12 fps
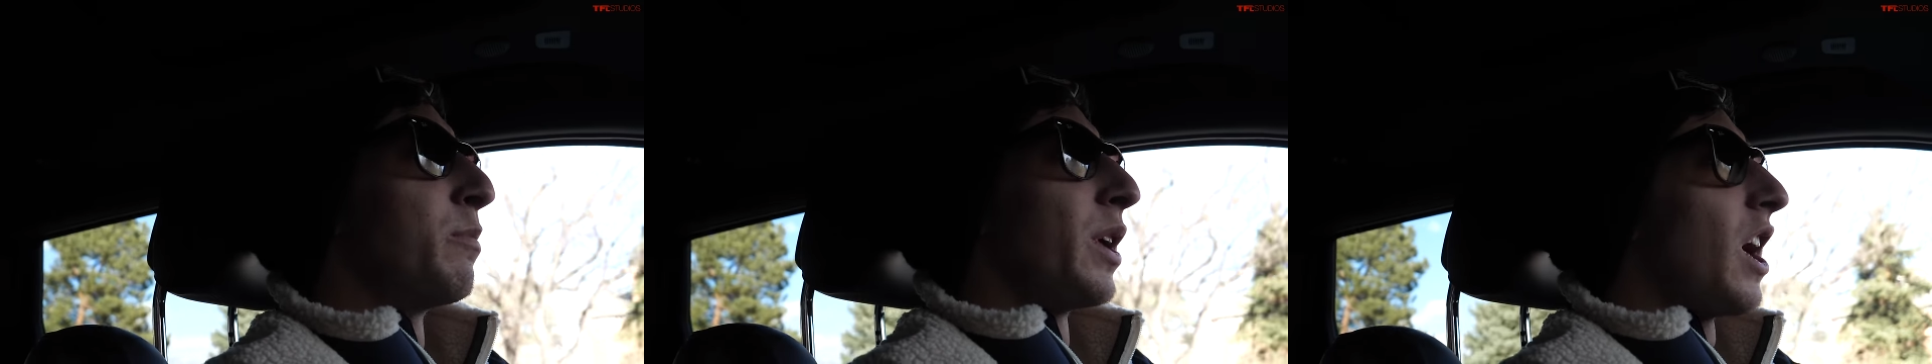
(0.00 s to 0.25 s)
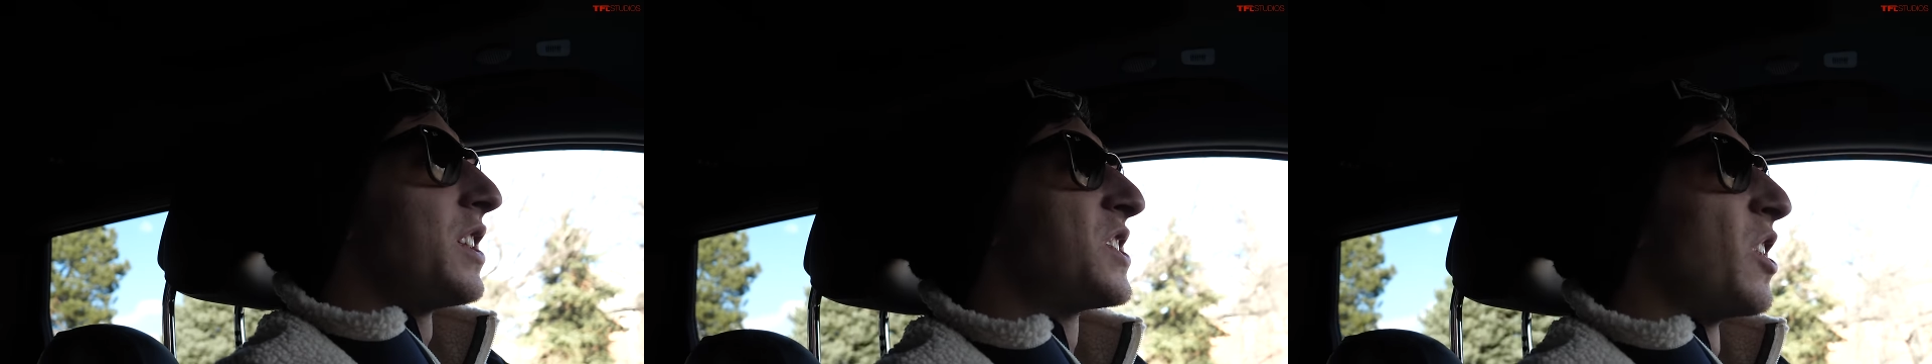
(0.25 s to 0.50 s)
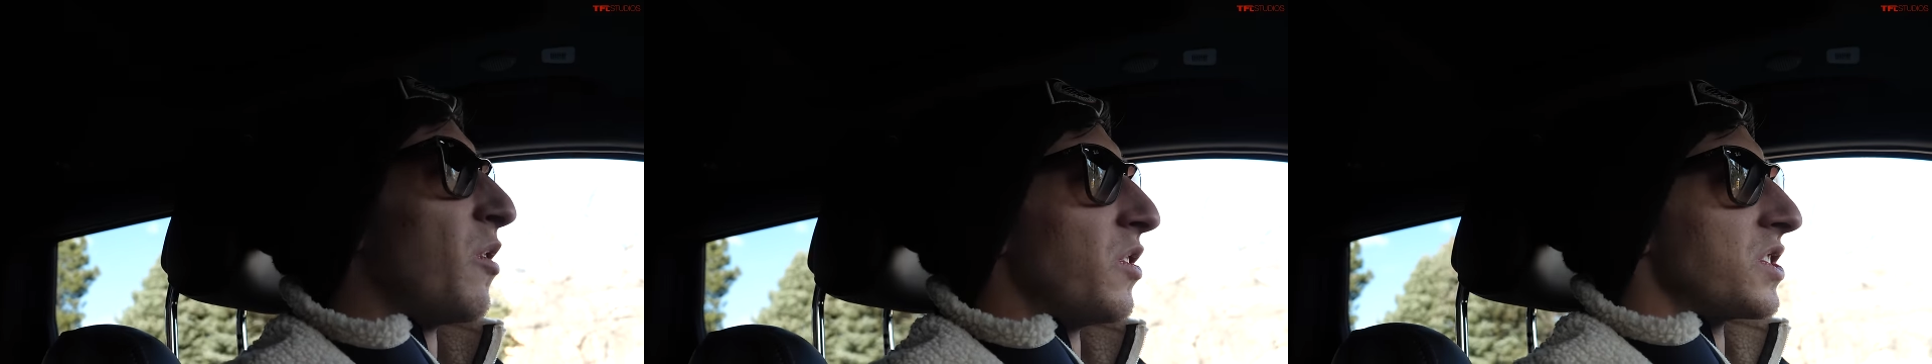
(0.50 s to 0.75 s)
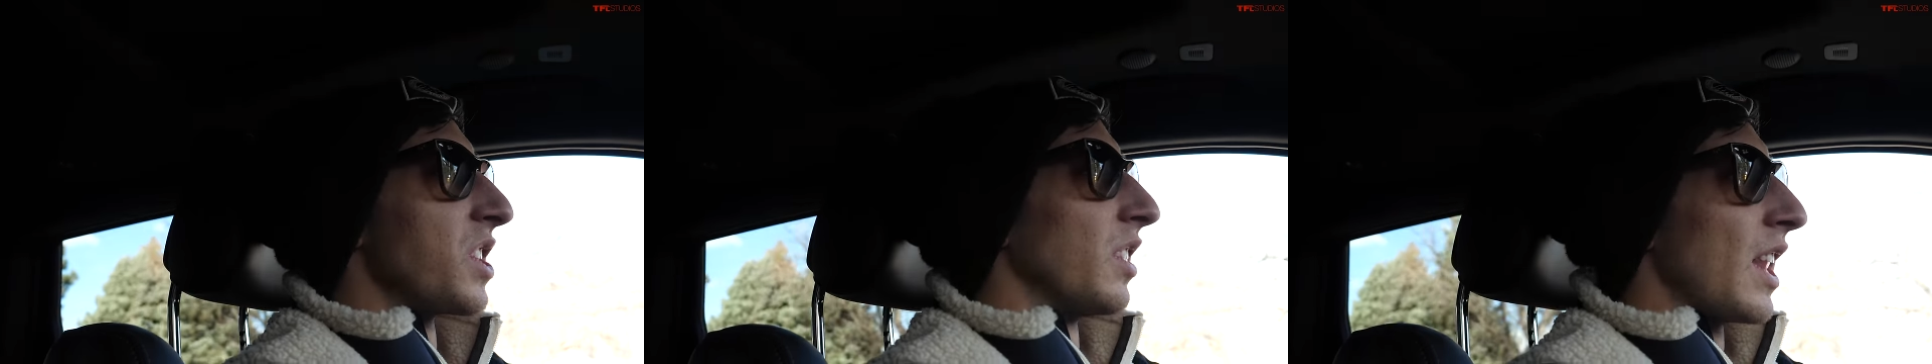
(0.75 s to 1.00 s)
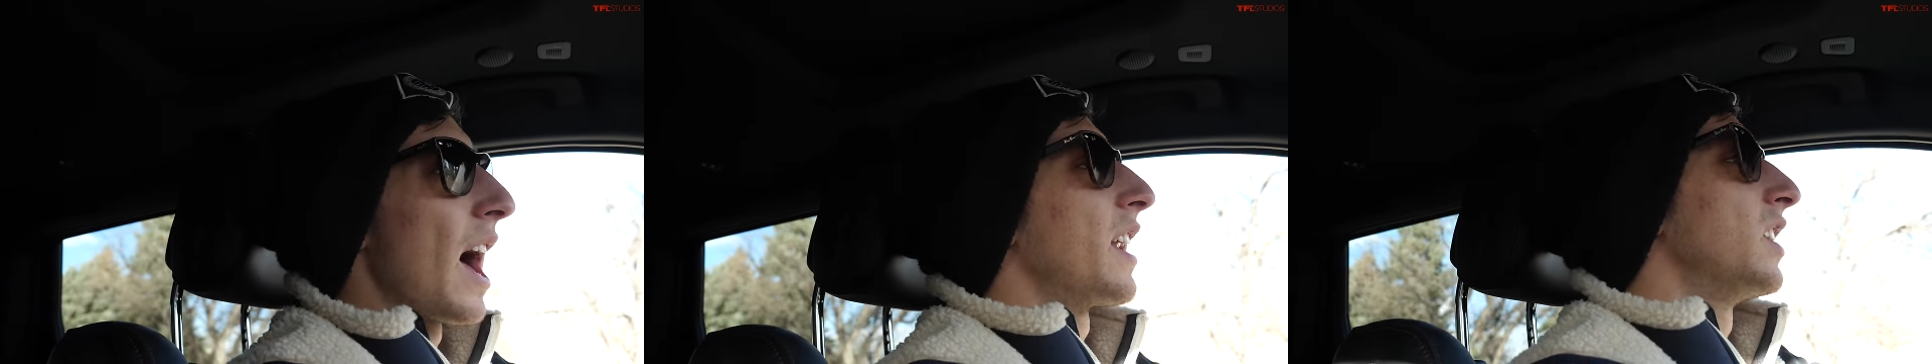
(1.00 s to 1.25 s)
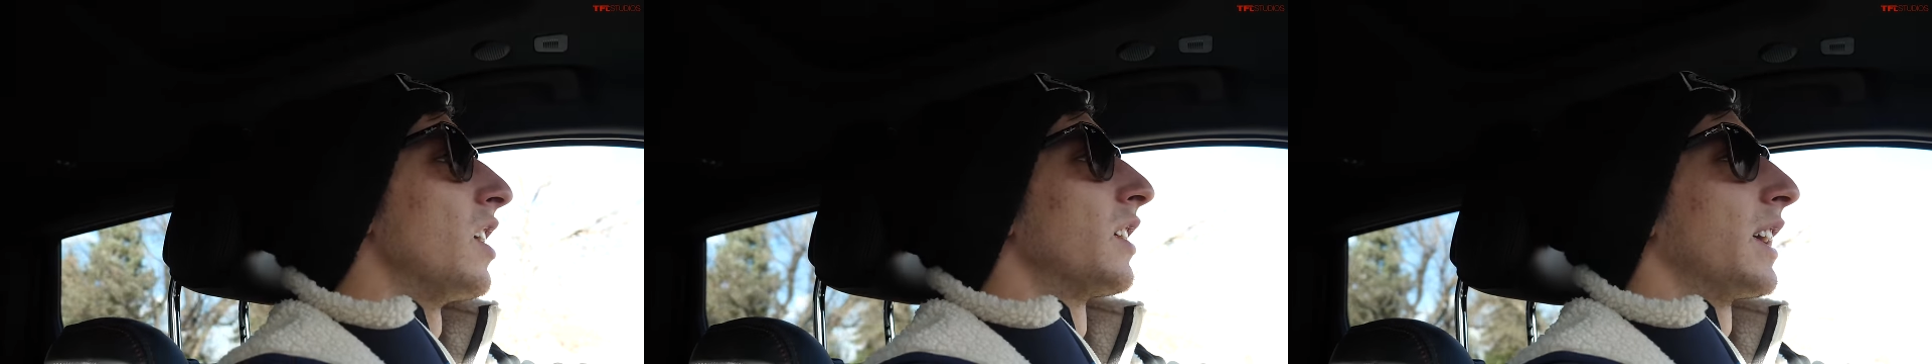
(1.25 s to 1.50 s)
But also there's a lot of
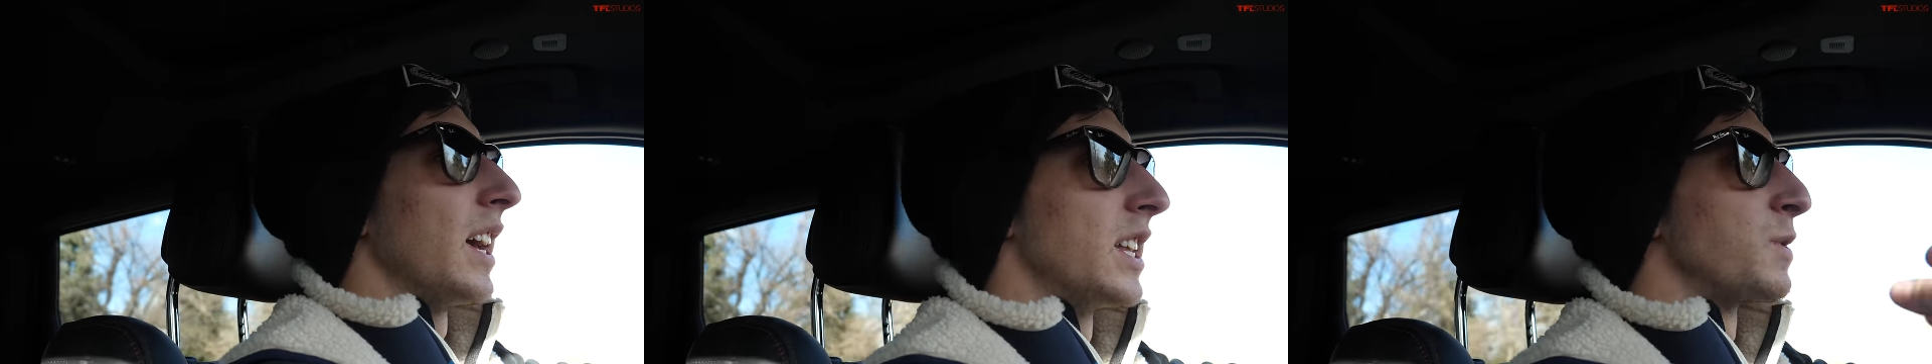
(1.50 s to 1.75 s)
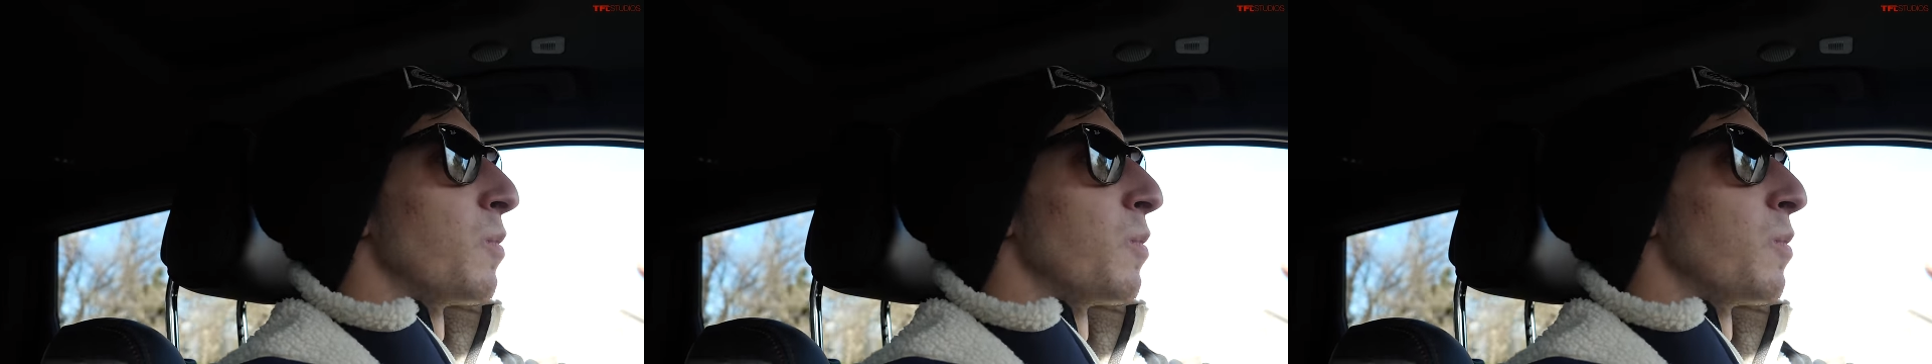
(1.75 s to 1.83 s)
young kids